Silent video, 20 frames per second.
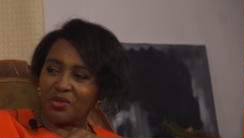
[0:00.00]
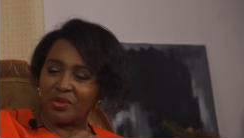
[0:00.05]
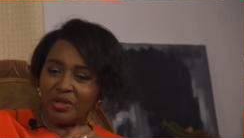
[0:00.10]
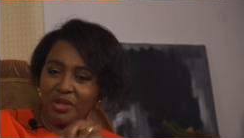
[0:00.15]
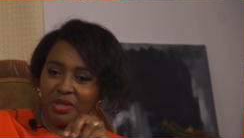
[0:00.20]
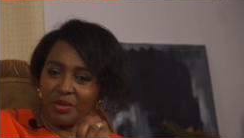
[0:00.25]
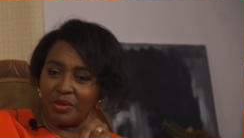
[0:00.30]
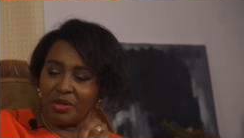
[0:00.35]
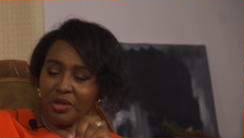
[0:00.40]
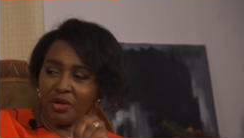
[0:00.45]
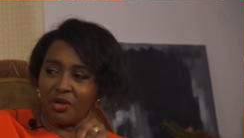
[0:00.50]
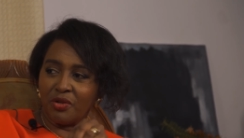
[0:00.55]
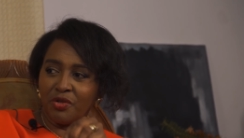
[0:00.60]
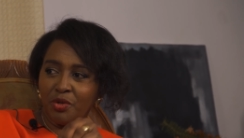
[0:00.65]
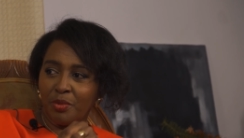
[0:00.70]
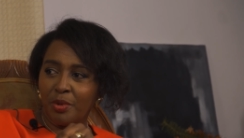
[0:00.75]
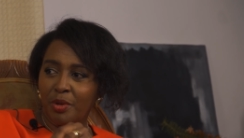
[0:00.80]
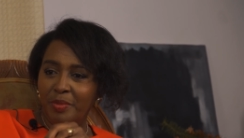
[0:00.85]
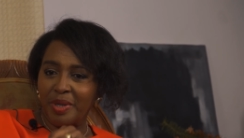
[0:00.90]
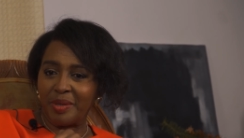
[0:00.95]
So a lot of
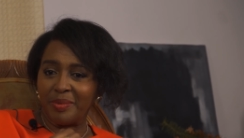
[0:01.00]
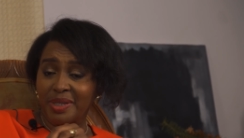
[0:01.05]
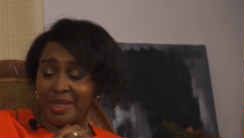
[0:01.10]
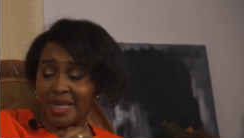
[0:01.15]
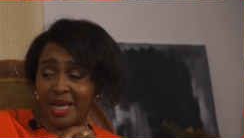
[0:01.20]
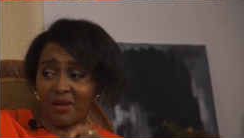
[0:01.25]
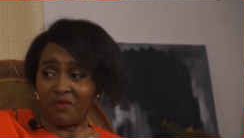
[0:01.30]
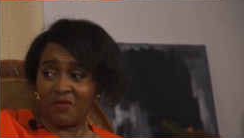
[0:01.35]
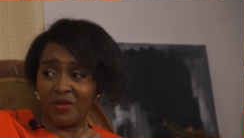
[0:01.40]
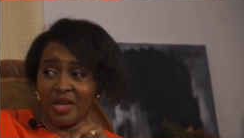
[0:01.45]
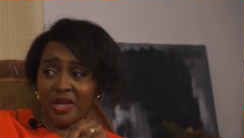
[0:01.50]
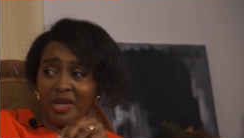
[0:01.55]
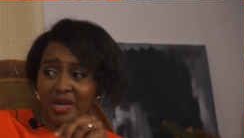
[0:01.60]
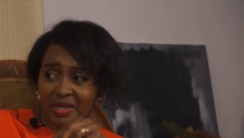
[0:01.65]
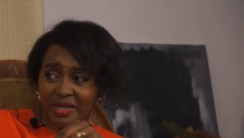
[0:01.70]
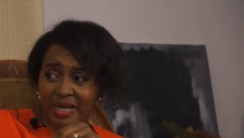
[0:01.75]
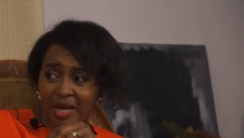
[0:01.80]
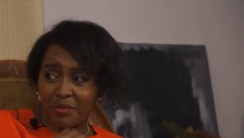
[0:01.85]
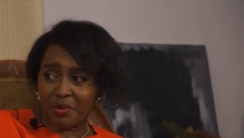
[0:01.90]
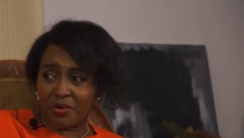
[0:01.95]
newborn babies have
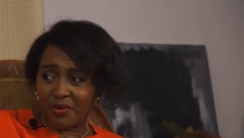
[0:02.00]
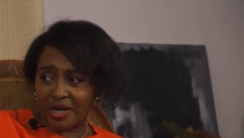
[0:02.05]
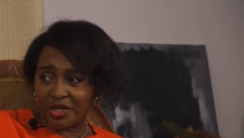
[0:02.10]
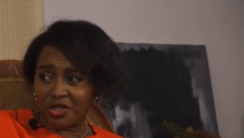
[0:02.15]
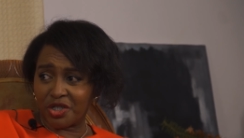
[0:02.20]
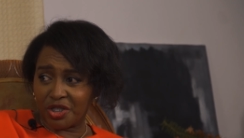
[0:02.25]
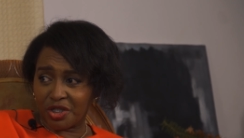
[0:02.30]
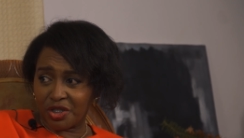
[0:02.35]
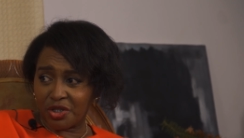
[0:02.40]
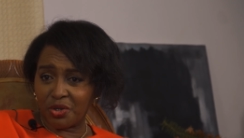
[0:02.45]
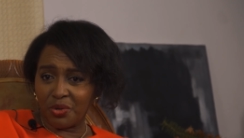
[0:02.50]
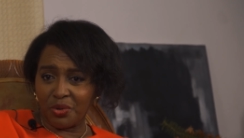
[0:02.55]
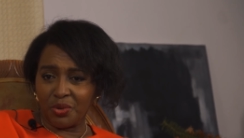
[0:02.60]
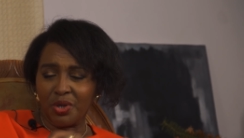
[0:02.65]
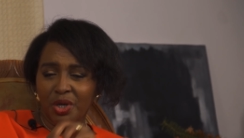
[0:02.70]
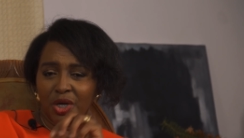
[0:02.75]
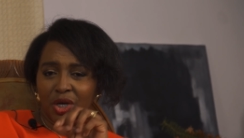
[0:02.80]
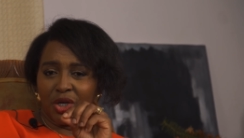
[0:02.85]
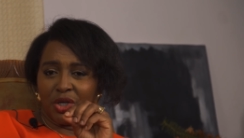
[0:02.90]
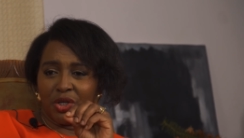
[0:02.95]
diaper rashes
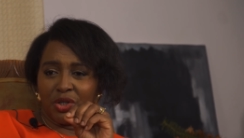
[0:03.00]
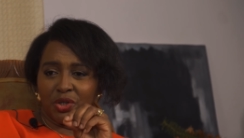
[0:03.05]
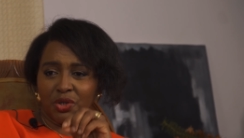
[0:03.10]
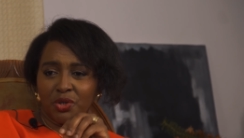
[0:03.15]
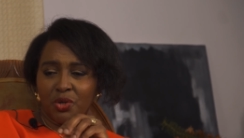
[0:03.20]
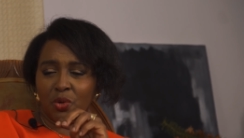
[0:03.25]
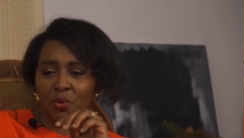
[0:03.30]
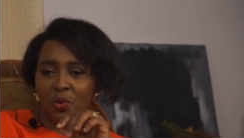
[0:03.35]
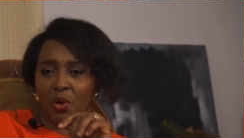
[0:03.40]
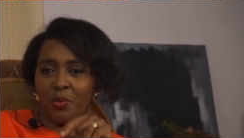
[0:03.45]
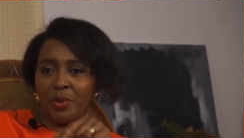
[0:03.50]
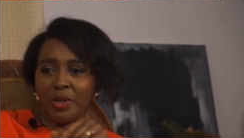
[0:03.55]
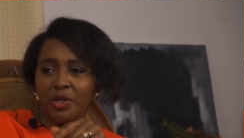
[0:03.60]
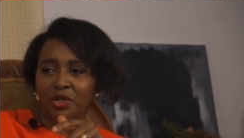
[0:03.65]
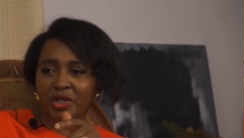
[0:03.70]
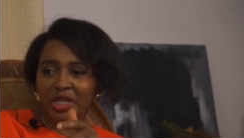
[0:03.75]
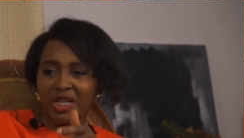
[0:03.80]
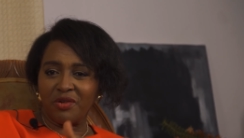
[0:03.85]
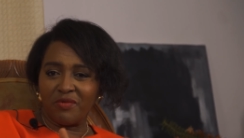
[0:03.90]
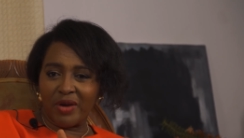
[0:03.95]
too. So what we
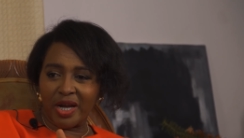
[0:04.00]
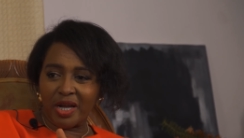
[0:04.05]
usually